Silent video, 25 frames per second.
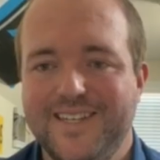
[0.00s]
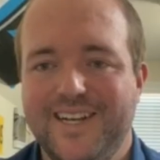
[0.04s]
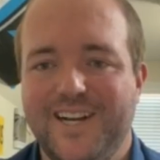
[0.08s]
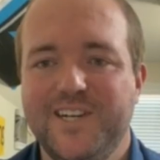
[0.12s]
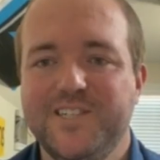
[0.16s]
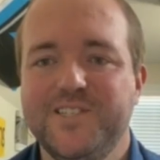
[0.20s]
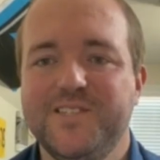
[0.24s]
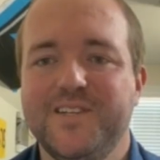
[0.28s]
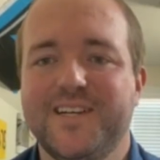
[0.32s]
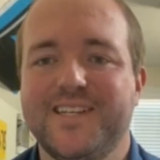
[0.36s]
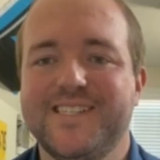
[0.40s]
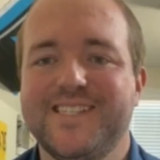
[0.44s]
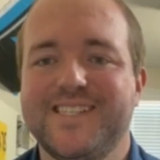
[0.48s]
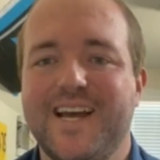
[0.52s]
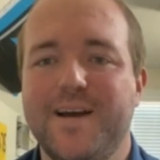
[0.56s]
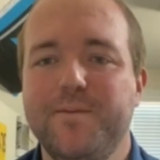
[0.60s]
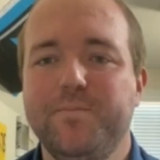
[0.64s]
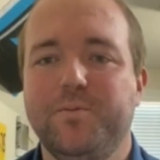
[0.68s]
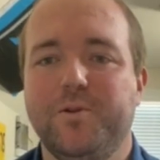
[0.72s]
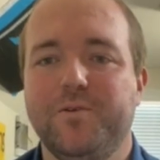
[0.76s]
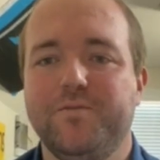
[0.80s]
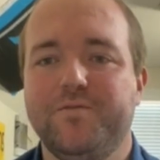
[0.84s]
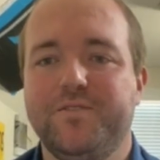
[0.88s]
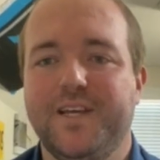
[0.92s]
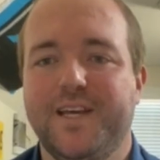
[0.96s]
Here's an
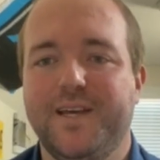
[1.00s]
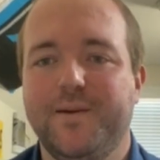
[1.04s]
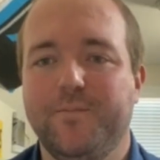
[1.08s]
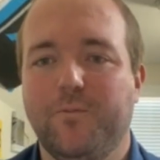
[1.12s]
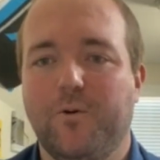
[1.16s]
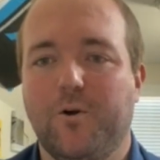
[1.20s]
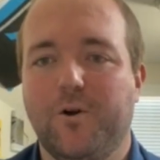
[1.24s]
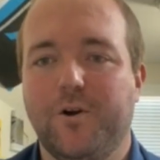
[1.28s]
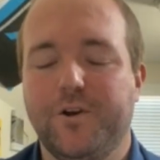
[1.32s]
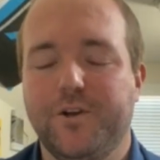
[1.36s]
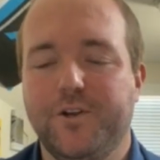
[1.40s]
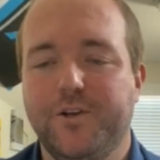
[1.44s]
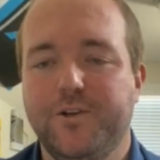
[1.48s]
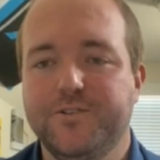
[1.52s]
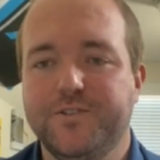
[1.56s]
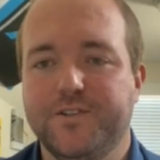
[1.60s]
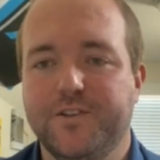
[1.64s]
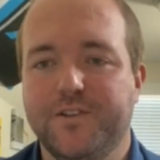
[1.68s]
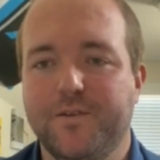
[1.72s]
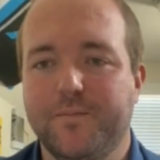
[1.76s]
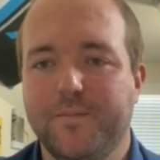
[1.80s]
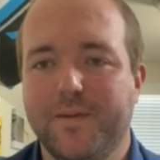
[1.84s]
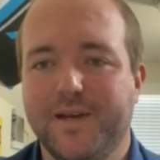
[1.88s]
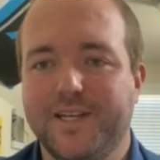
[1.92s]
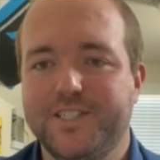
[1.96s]
example of teamwork
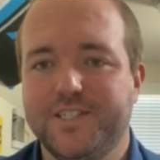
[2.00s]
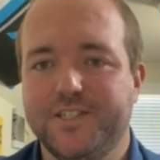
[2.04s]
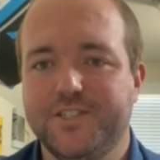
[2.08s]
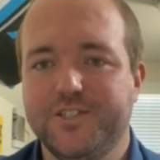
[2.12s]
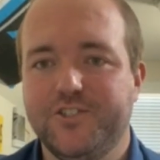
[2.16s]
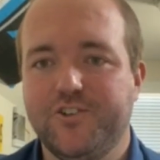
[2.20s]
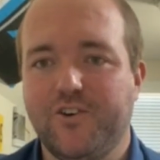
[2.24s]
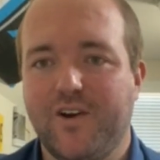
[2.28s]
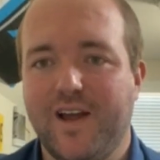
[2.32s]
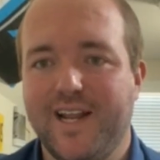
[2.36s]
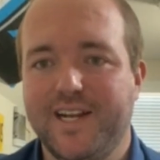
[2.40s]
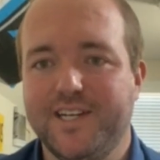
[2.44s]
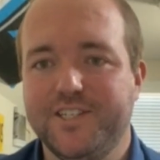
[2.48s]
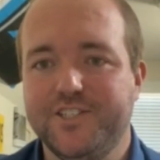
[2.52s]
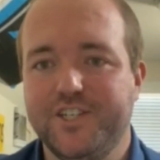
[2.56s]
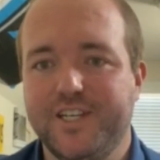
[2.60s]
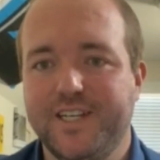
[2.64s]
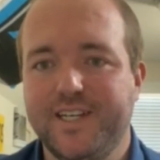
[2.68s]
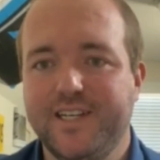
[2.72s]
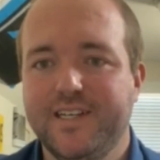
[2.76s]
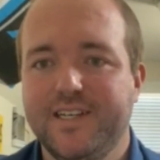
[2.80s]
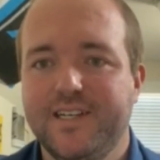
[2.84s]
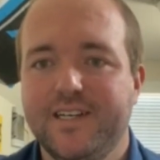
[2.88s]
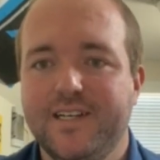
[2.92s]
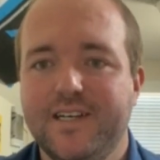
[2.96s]
using the mentioned
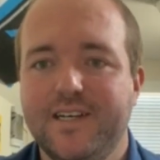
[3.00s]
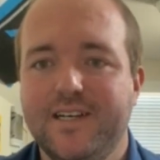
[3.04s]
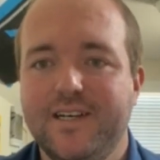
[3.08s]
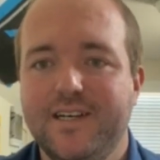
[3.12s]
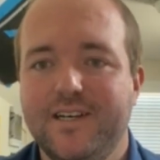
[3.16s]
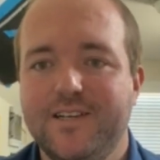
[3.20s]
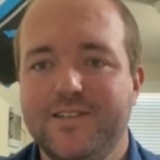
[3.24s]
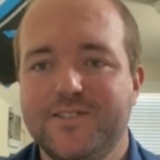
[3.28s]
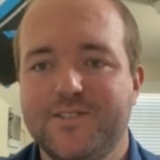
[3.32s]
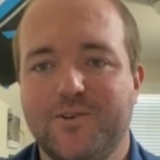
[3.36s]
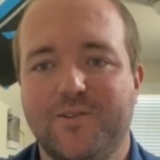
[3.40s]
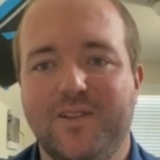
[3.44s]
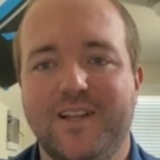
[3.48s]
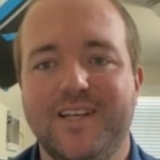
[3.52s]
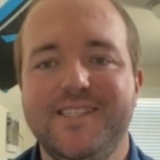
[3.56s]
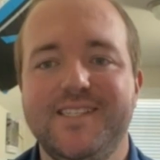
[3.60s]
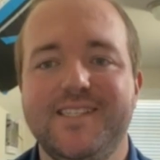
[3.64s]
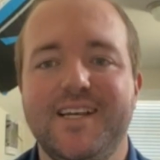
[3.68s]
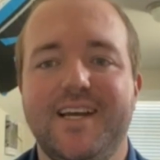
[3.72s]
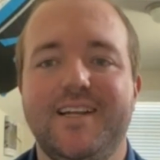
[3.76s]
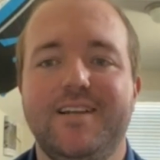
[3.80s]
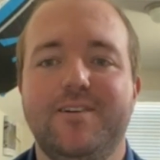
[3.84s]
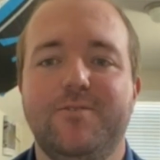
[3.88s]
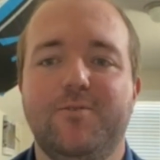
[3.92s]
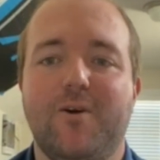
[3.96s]
strategy. So let's
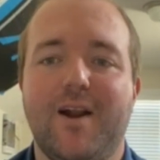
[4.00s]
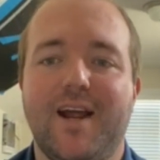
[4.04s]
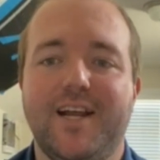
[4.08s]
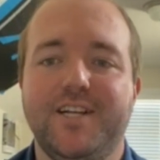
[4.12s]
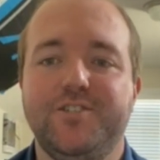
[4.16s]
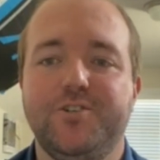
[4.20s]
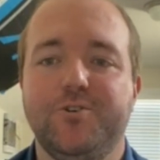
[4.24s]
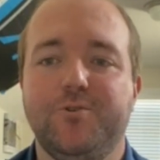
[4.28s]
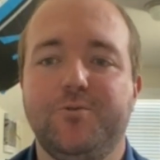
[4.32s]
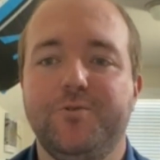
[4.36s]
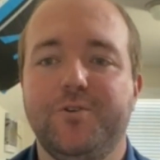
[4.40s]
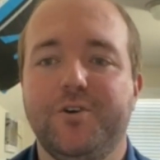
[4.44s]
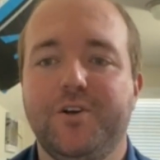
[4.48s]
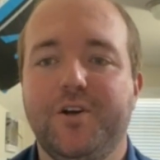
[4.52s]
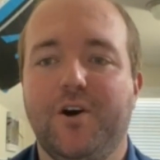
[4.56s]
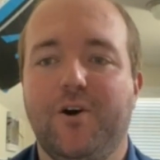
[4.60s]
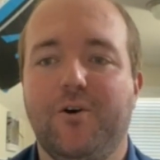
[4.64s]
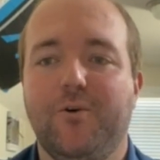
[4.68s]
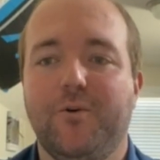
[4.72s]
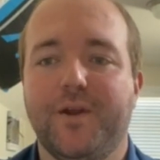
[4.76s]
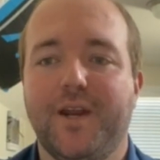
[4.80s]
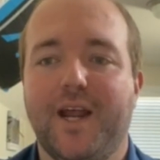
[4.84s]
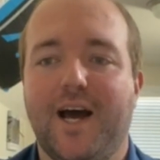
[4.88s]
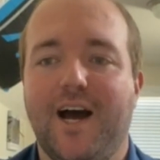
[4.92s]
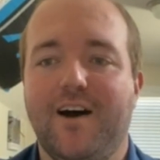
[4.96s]
say Rachel,
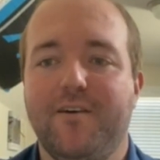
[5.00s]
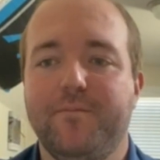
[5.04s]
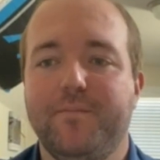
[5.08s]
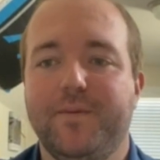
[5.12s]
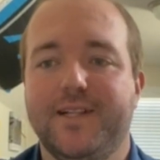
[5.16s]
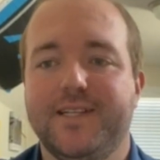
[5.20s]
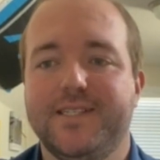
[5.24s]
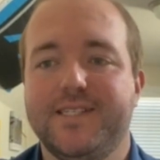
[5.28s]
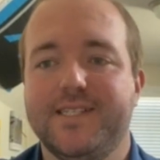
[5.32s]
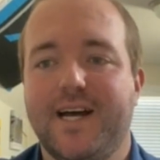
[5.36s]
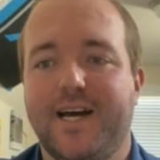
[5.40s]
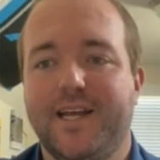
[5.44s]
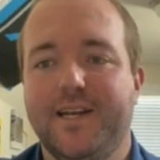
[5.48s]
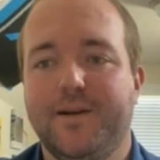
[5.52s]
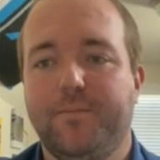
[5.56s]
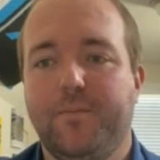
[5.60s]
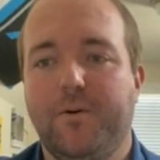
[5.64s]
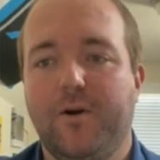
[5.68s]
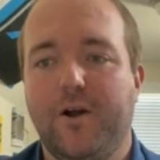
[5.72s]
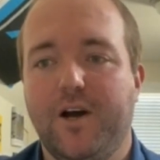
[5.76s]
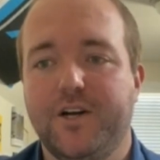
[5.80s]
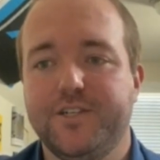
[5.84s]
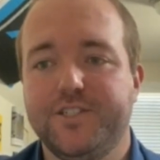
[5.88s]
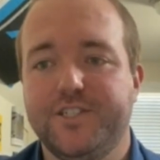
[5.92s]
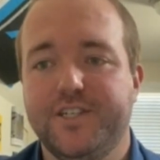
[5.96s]
Nicole, and I have been assigned a
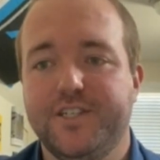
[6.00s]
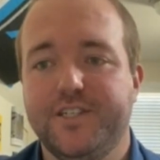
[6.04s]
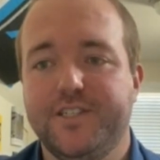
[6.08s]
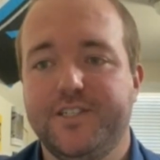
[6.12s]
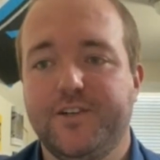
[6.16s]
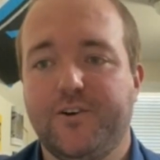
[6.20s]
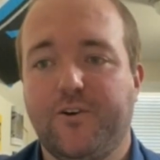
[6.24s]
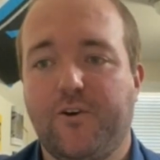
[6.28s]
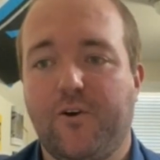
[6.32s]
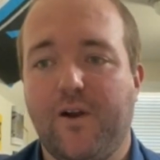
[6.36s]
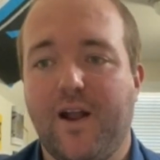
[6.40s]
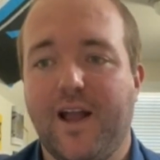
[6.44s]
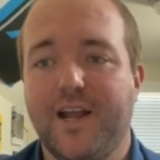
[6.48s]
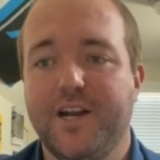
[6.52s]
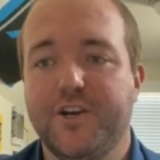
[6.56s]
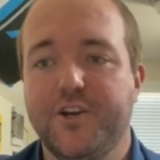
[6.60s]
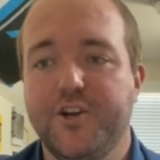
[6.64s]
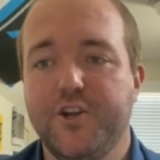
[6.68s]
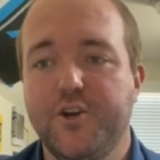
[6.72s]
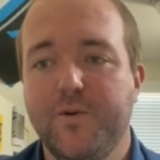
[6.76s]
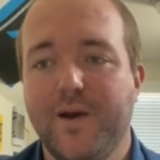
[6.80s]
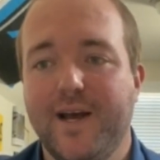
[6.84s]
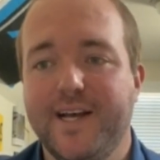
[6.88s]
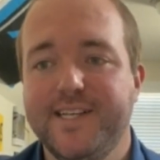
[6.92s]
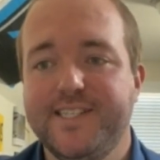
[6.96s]
project to create a
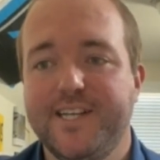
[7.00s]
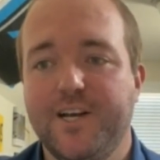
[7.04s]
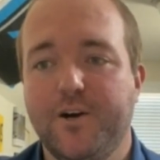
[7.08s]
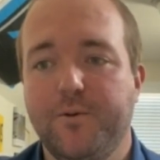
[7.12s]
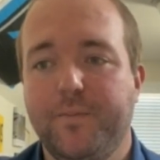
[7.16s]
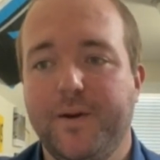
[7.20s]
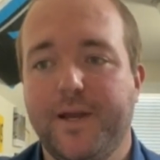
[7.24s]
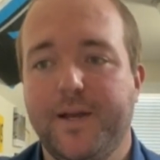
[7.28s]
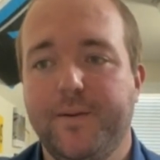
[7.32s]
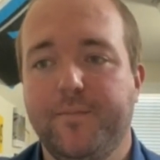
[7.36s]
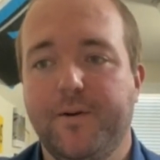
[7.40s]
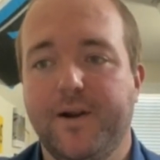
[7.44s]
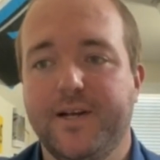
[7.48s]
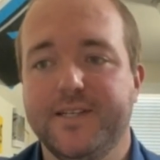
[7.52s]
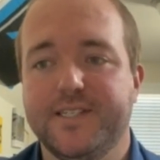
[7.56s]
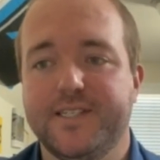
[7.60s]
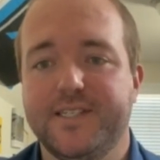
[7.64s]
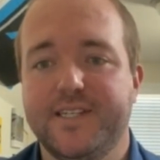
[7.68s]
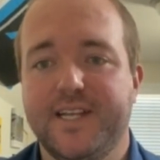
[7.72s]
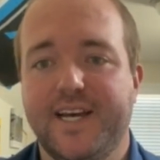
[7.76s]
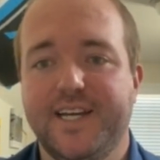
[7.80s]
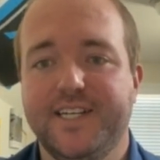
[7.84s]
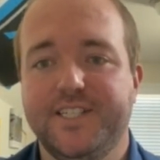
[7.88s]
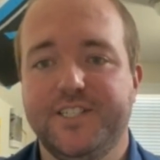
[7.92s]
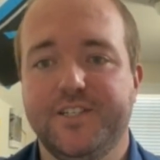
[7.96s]
new SLP
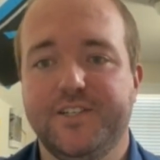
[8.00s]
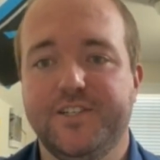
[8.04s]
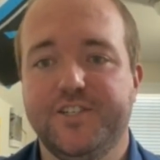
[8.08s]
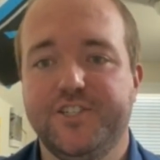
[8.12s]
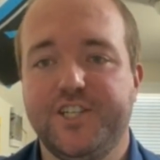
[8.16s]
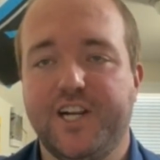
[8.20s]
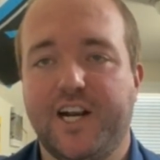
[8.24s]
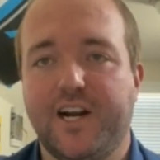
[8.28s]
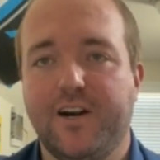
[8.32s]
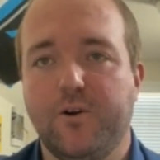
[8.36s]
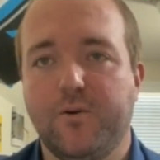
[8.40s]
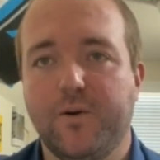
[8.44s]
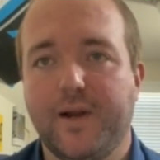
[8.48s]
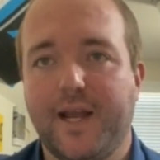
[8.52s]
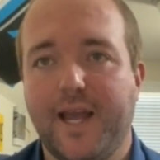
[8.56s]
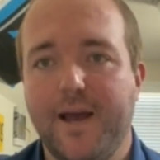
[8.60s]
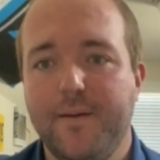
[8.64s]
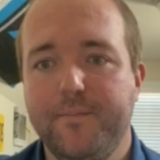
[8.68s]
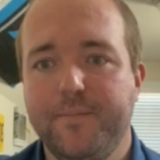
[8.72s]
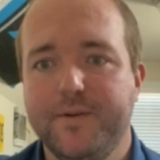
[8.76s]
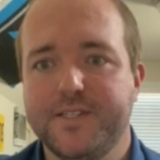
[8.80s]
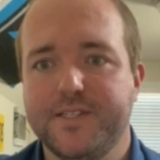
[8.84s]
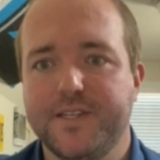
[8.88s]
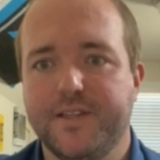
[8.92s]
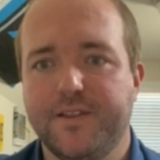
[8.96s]
presentation to share on
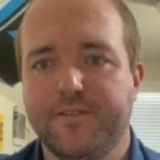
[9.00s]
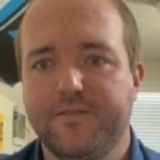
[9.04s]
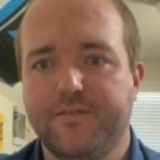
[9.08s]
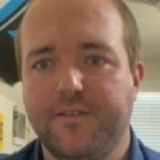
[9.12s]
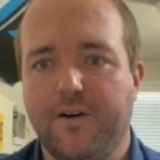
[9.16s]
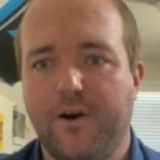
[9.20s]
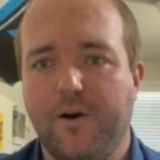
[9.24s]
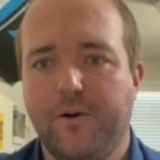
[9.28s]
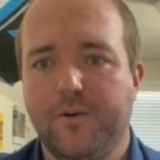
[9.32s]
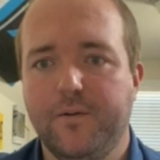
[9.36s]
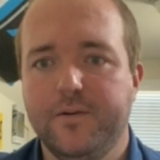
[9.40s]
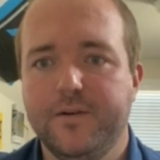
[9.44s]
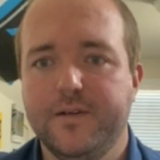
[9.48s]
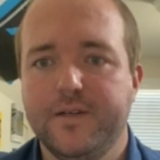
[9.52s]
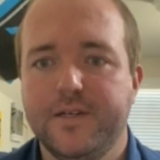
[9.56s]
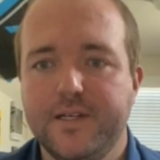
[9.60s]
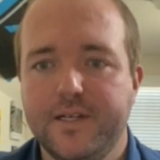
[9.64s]
campus in the fall.